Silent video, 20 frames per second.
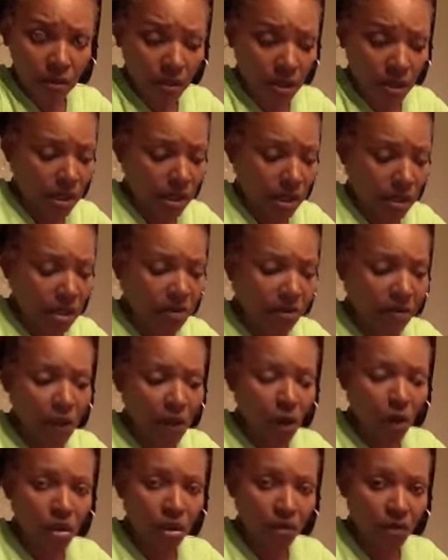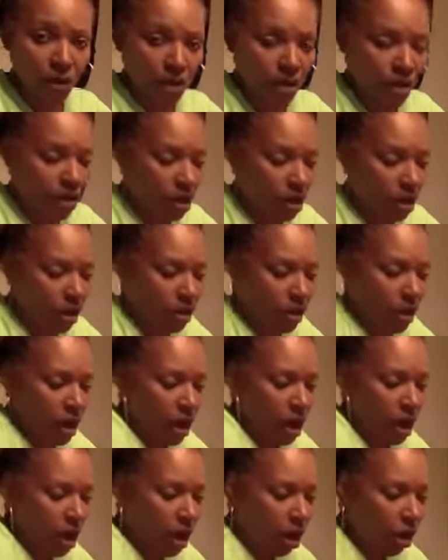This is the fold of your shirt
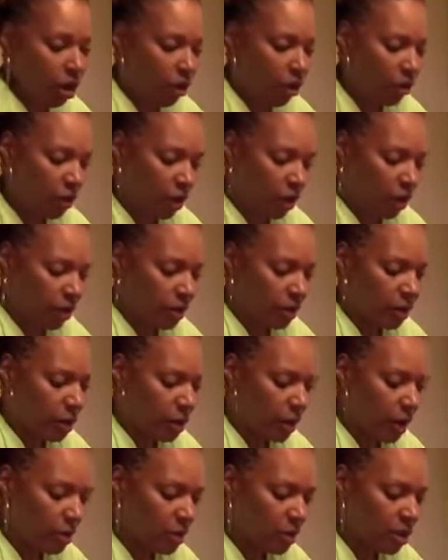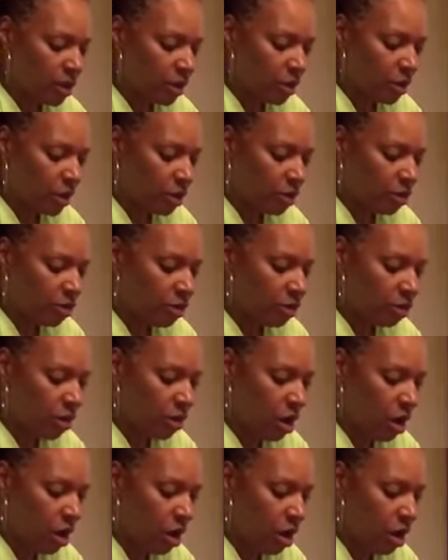over. So I'm just going to
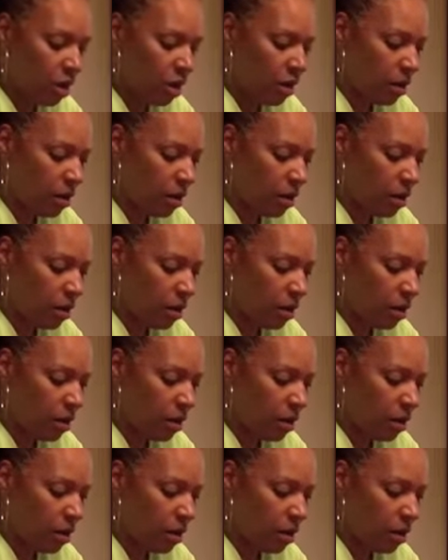draw.